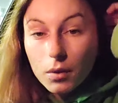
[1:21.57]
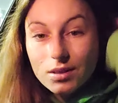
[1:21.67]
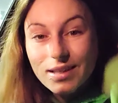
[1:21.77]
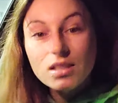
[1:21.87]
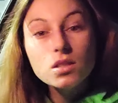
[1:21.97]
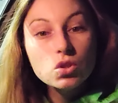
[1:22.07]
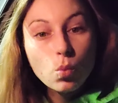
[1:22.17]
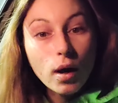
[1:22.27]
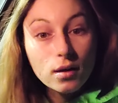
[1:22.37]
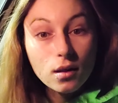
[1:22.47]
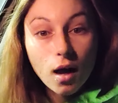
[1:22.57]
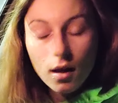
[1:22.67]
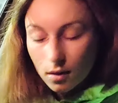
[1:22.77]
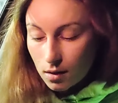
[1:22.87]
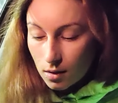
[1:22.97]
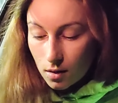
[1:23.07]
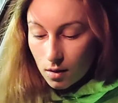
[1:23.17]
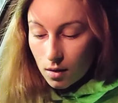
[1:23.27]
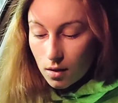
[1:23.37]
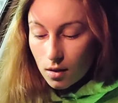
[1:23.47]
because I sweat a lot
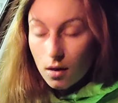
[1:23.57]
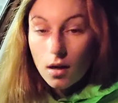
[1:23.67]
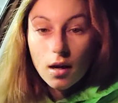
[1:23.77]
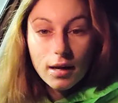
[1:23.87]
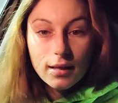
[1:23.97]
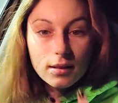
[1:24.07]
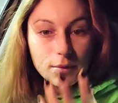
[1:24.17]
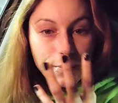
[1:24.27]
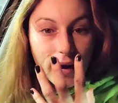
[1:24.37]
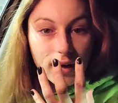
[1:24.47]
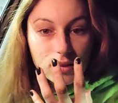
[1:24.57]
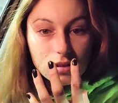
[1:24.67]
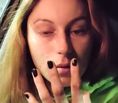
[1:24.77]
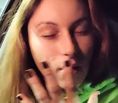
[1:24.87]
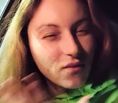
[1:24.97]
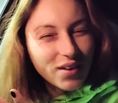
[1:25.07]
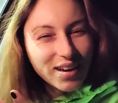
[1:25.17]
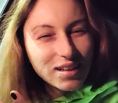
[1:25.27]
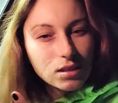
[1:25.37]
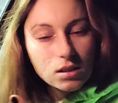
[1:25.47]
and masks on my
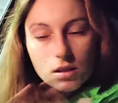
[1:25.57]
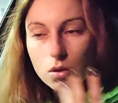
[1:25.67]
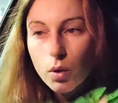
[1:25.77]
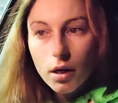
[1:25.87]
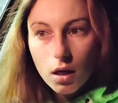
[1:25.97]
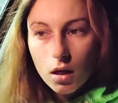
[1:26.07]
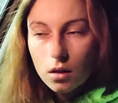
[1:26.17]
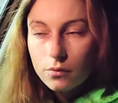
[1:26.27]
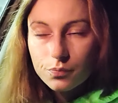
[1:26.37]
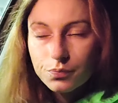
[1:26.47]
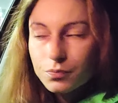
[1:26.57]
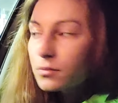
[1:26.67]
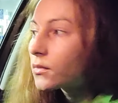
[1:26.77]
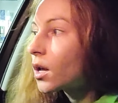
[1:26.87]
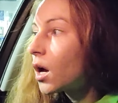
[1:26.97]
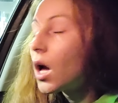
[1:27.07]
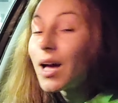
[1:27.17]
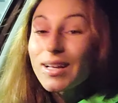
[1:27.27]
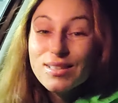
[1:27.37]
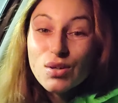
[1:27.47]
face and sweating and
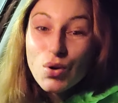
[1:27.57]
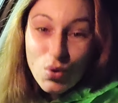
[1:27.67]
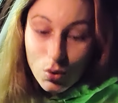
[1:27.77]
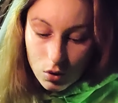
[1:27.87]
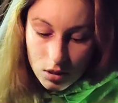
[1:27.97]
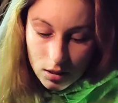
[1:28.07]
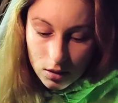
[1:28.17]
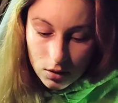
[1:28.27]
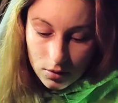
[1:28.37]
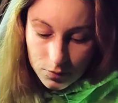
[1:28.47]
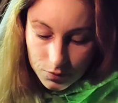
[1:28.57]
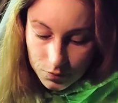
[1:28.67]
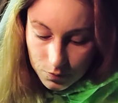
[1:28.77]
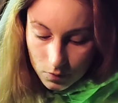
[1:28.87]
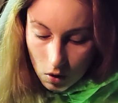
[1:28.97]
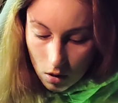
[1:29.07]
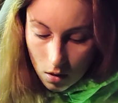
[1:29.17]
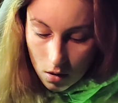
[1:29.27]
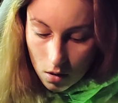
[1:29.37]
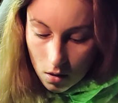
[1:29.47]
it's a whole deal.
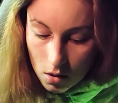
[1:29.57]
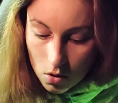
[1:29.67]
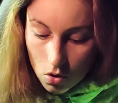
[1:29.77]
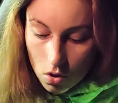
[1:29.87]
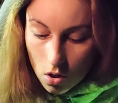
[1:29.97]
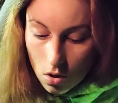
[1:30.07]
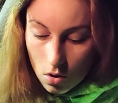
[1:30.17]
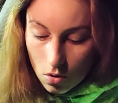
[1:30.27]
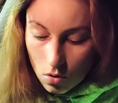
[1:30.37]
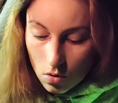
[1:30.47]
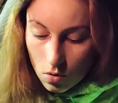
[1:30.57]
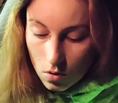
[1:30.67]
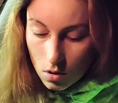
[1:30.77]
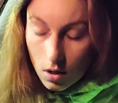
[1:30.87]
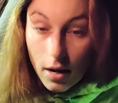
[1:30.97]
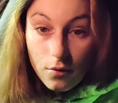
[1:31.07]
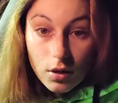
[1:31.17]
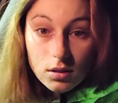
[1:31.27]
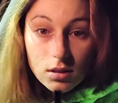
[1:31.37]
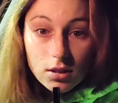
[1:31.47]
So I
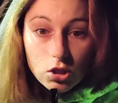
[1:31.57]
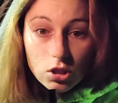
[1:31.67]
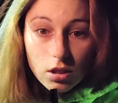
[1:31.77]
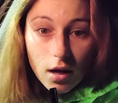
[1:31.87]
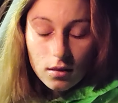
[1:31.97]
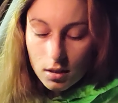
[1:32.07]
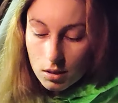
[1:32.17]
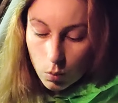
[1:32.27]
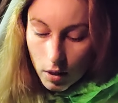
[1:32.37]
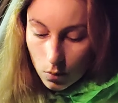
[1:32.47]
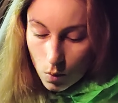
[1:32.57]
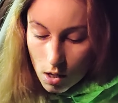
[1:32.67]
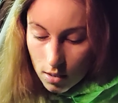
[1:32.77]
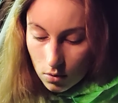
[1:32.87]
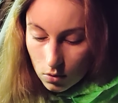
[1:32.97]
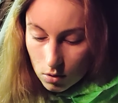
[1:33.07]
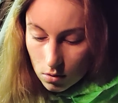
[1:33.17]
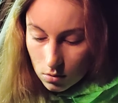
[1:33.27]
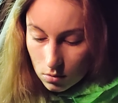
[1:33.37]
recently just got this Wet n Wild